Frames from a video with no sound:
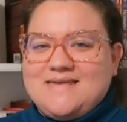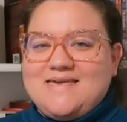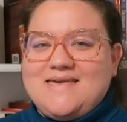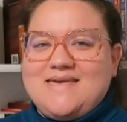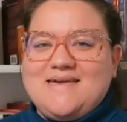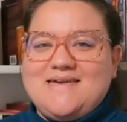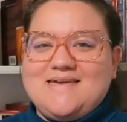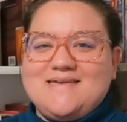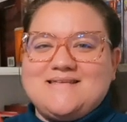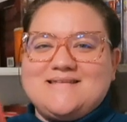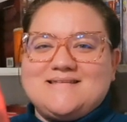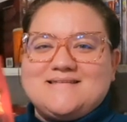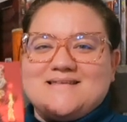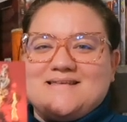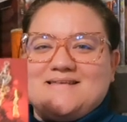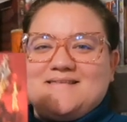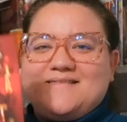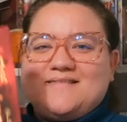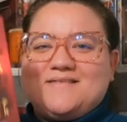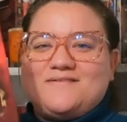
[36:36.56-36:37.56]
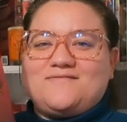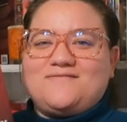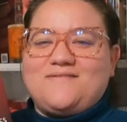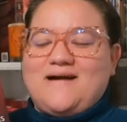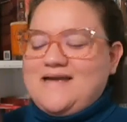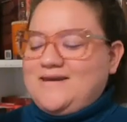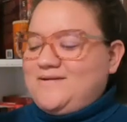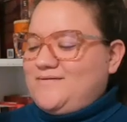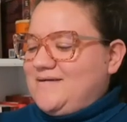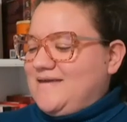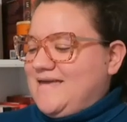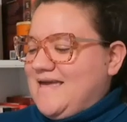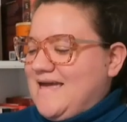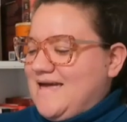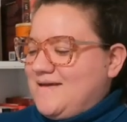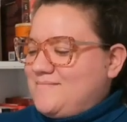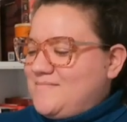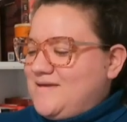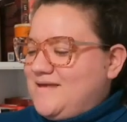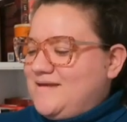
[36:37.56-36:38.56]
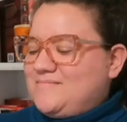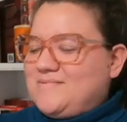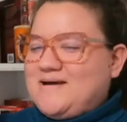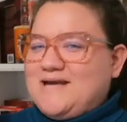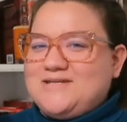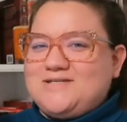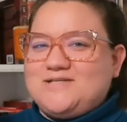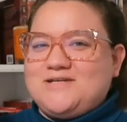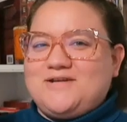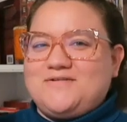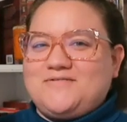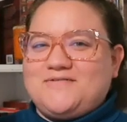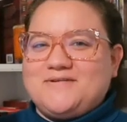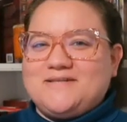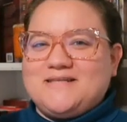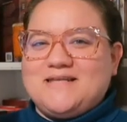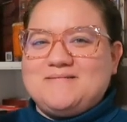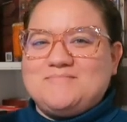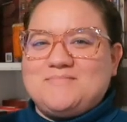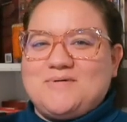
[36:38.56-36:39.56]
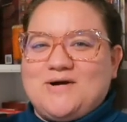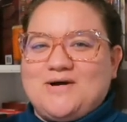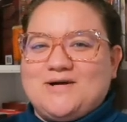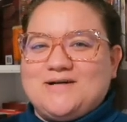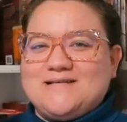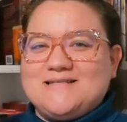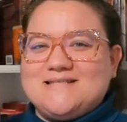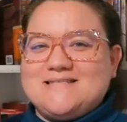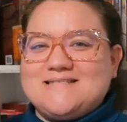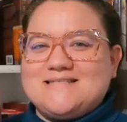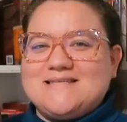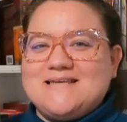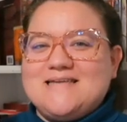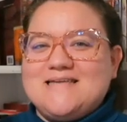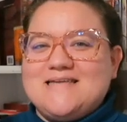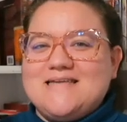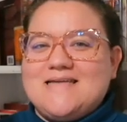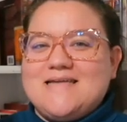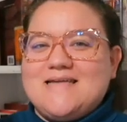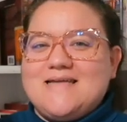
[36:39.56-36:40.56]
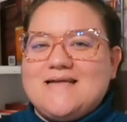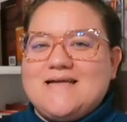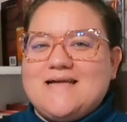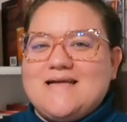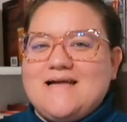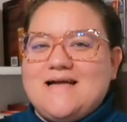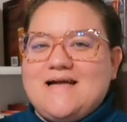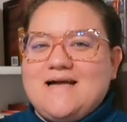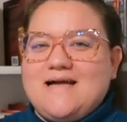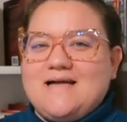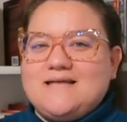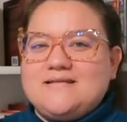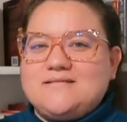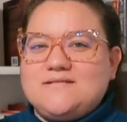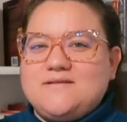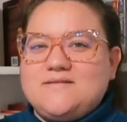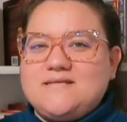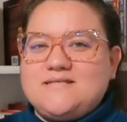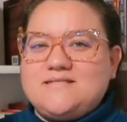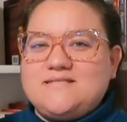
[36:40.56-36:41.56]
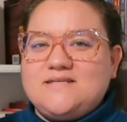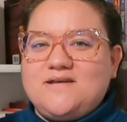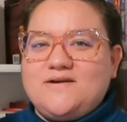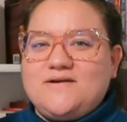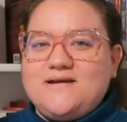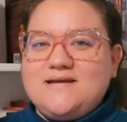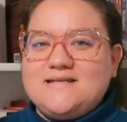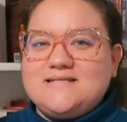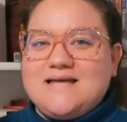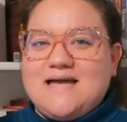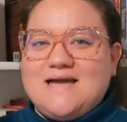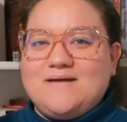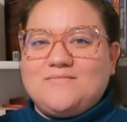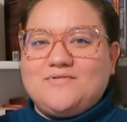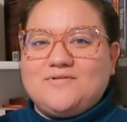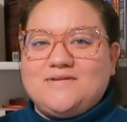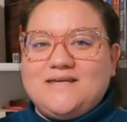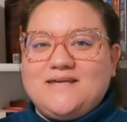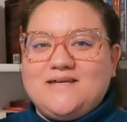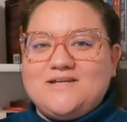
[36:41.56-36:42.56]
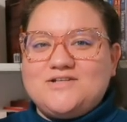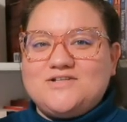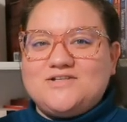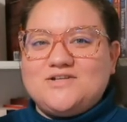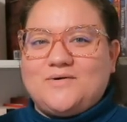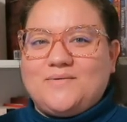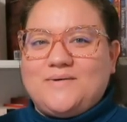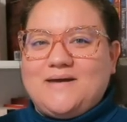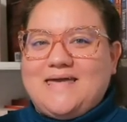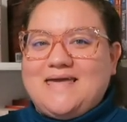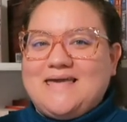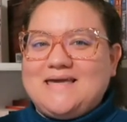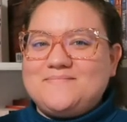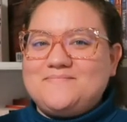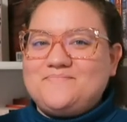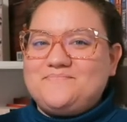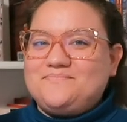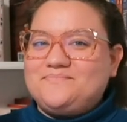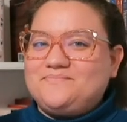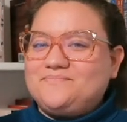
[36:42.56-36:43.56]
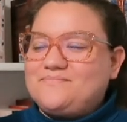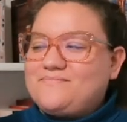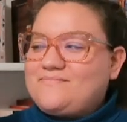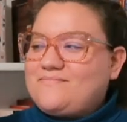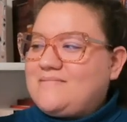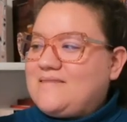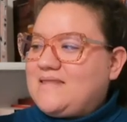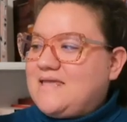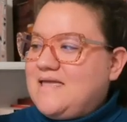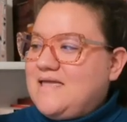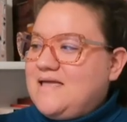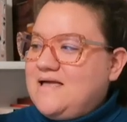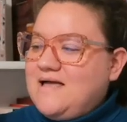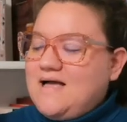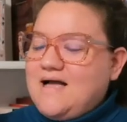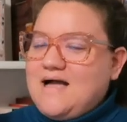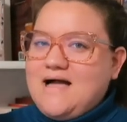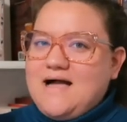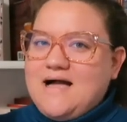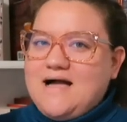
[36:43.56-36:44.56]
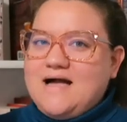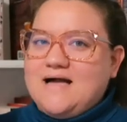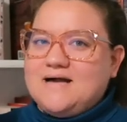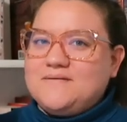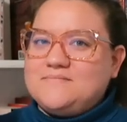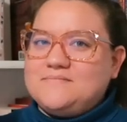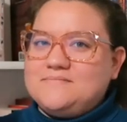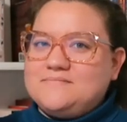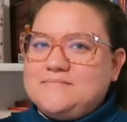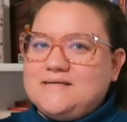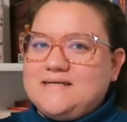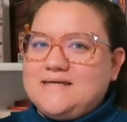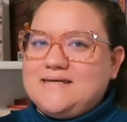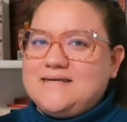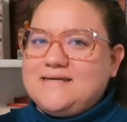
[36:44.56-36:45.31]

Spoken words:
is The Final Gambit by Jennifer Lynn Barnes. So this series I'm really enjoying. I